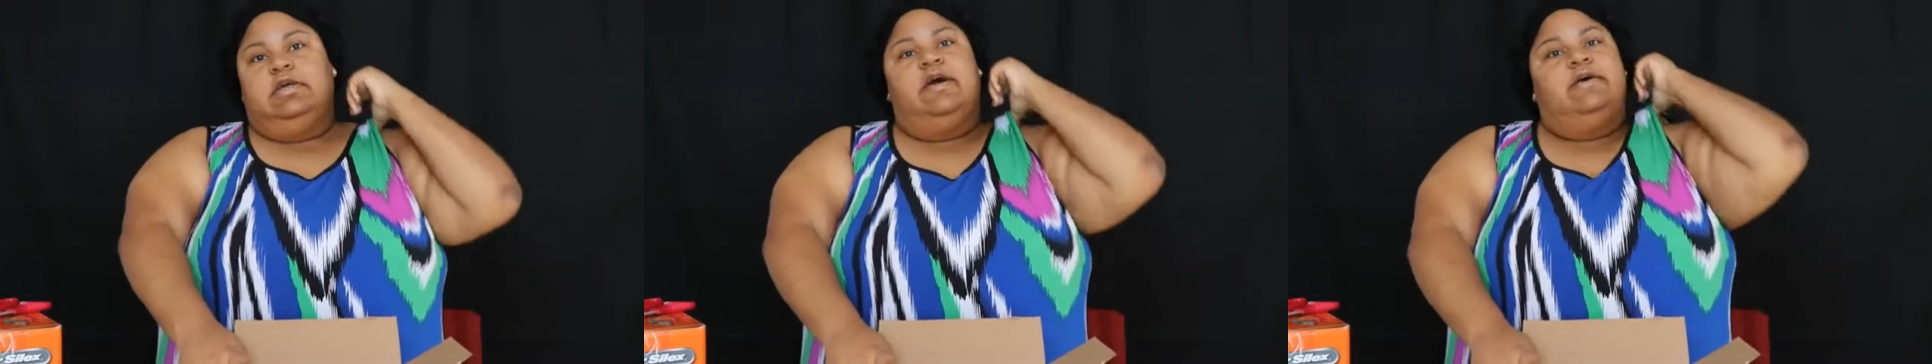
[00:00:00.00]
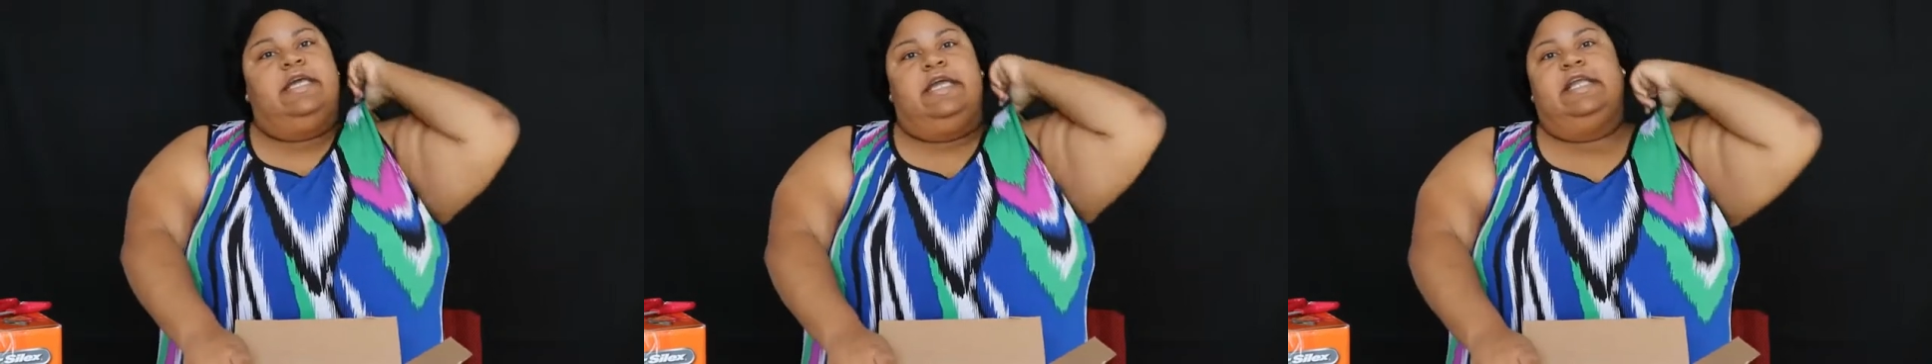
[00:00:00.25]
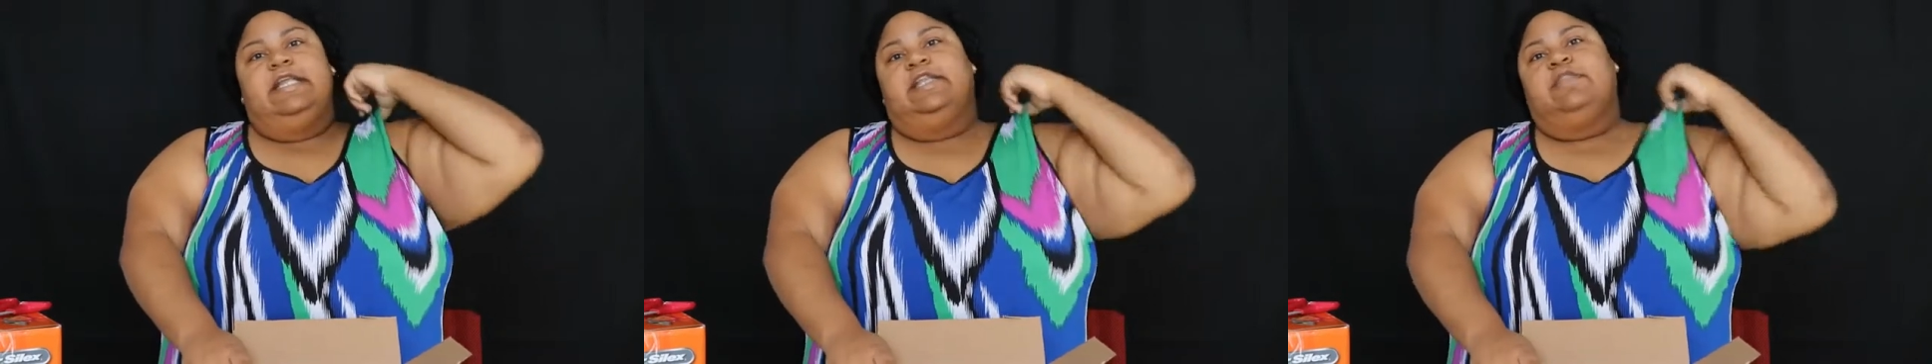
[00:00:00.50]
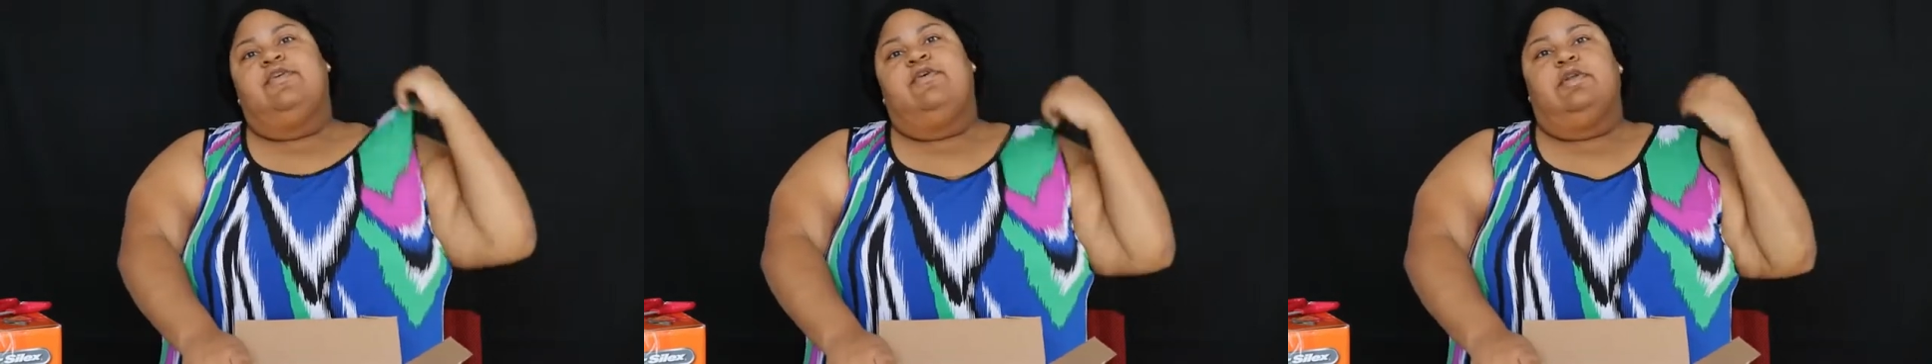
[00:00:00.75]
go ahead
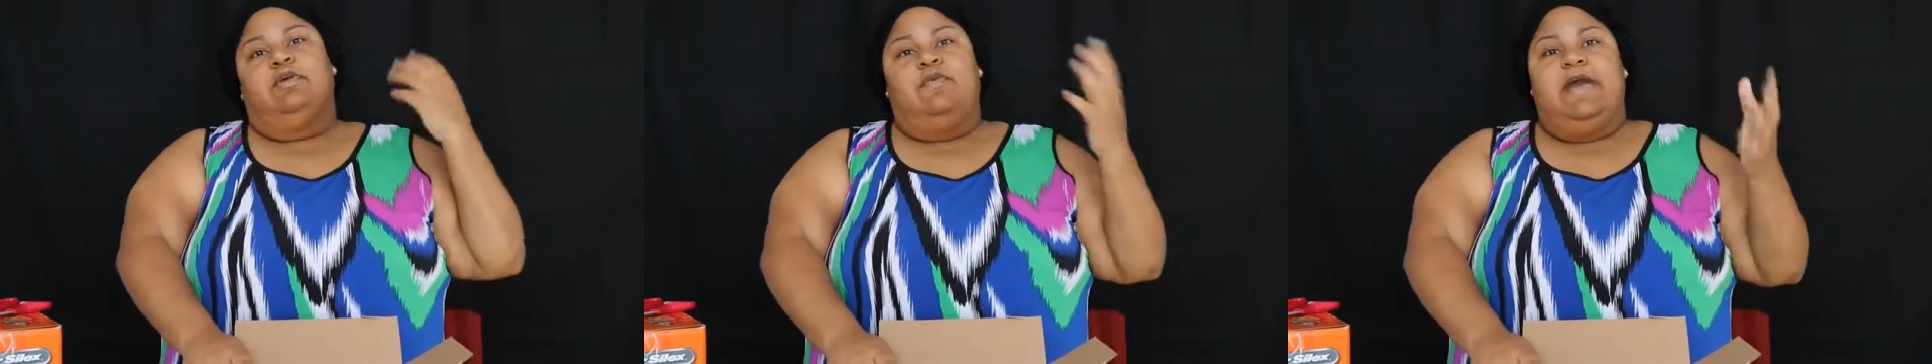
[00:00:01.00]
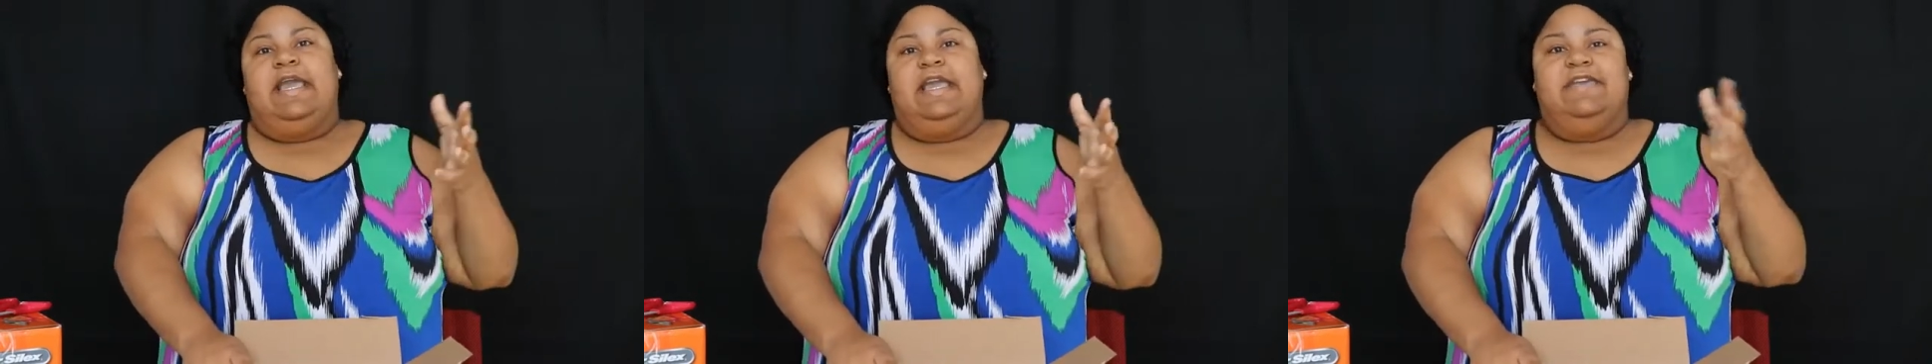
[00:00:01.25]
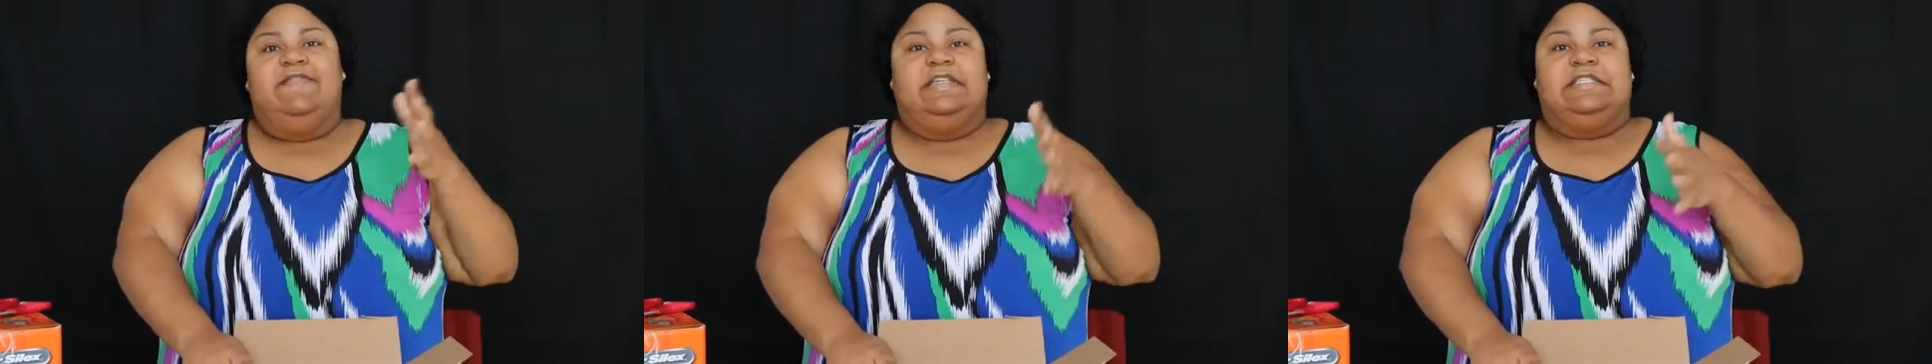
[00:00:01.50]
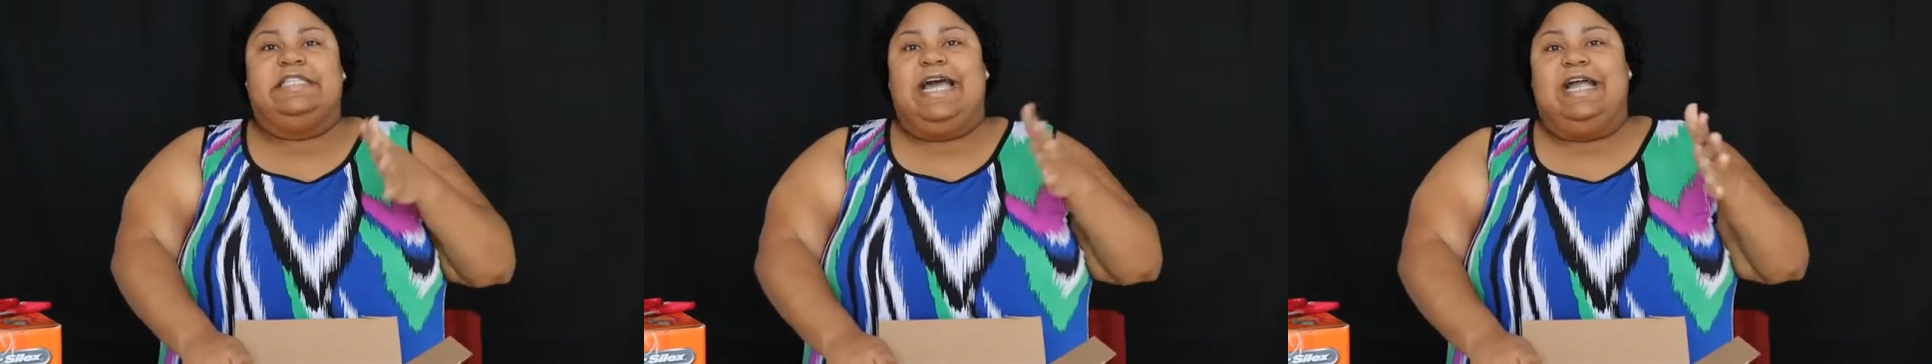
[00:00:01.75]
and throw it away if
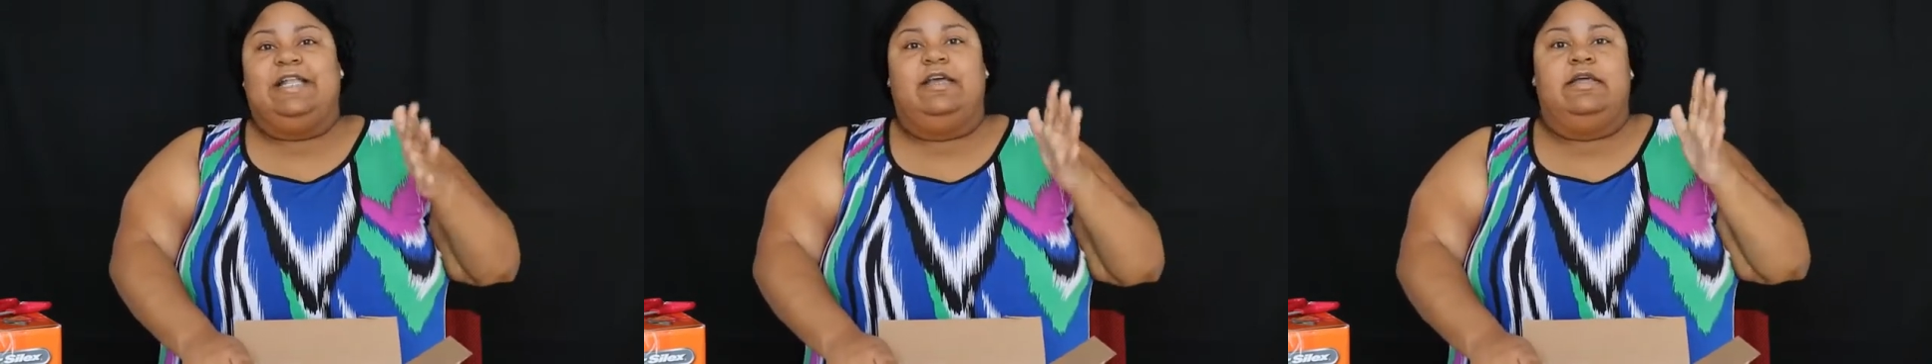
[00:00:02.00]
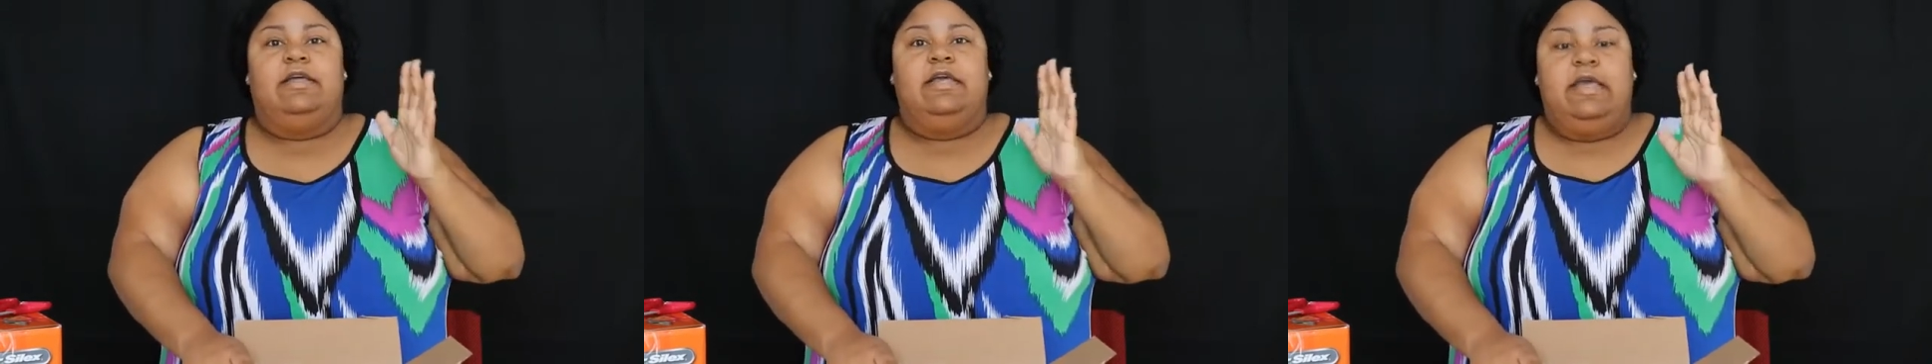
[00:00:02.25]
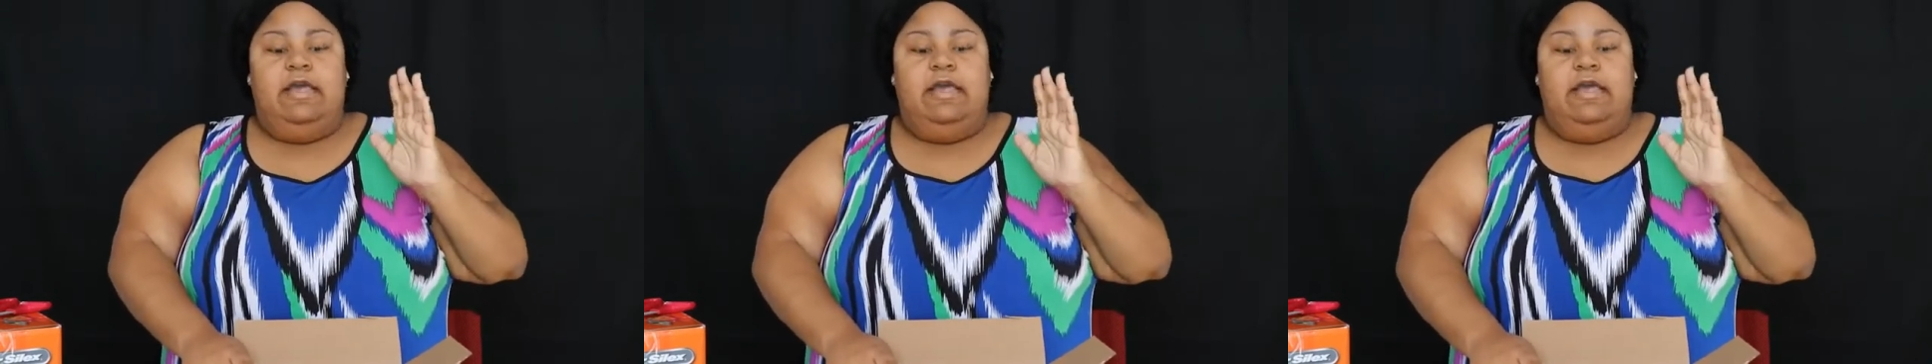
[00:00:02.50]
it's not a